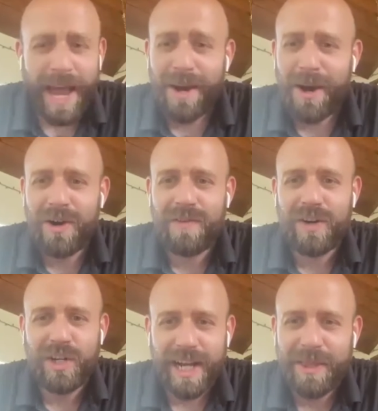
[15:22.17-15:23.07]
head on
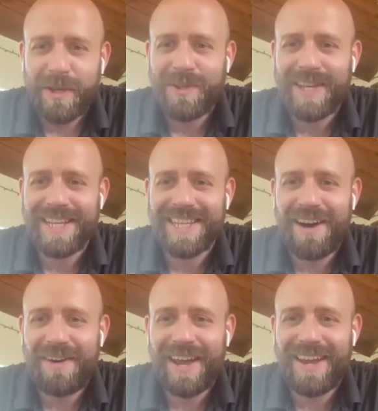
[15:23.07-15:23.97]
over, check those things
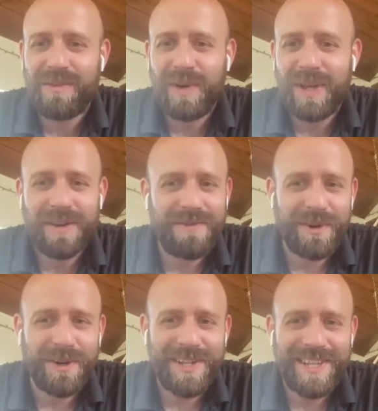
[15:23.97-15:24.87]
out, and we look
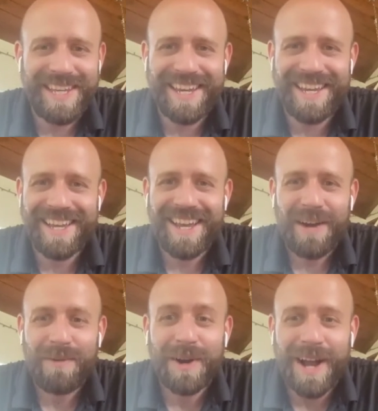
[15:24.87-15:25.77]
forward to seeing
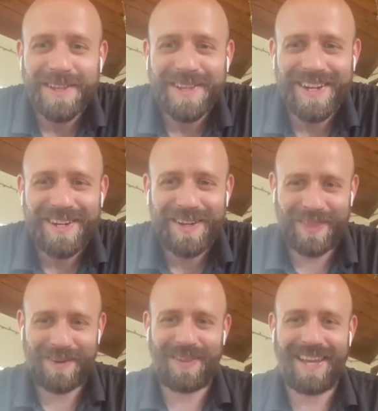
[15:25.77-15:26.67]
what God's going to do
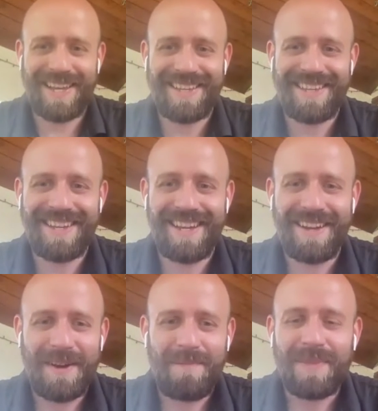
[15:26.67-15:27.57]
through this.
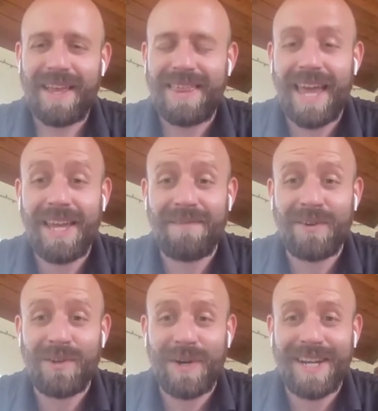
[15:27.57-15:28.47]
Thank you
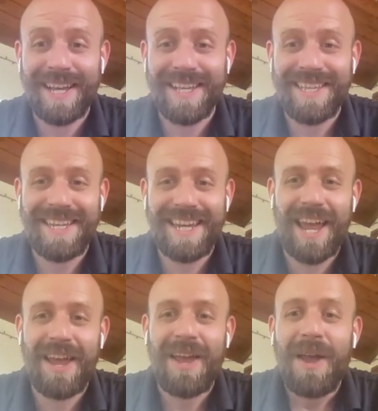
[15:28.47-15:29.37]
for joining us
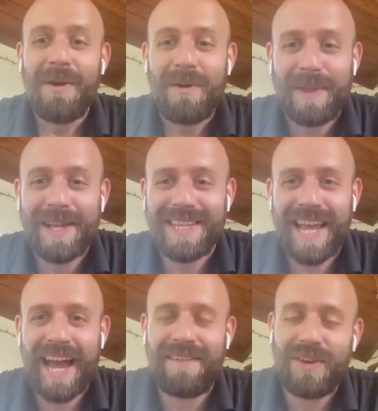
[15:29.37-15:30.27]
today. We're blessed to
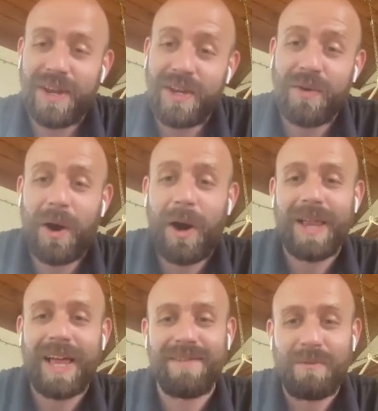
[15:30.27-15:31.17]
have you, and you
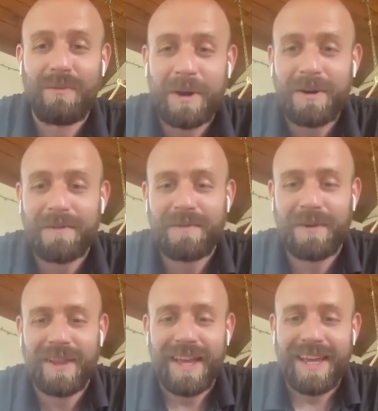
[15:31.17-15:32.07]
all have a
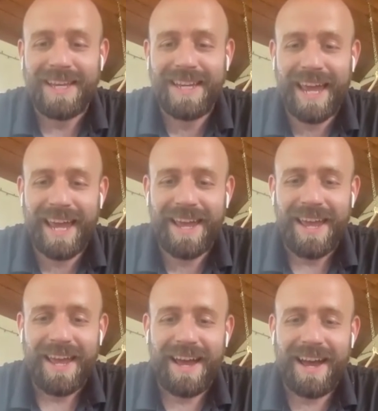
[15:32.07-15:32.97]
wonderful day.
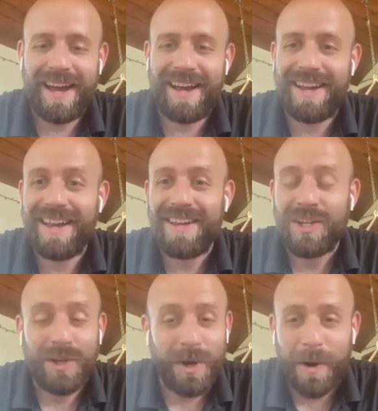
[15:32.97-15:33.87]

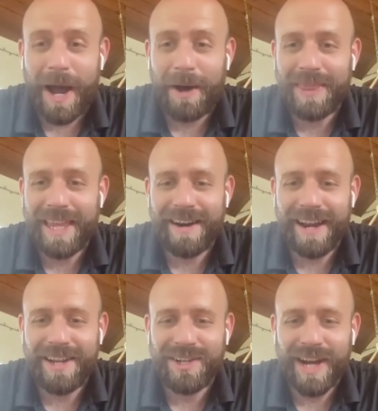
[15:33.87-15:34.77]
Go out there
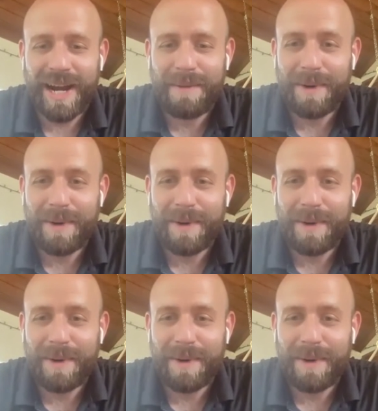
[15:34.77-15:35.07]
and shine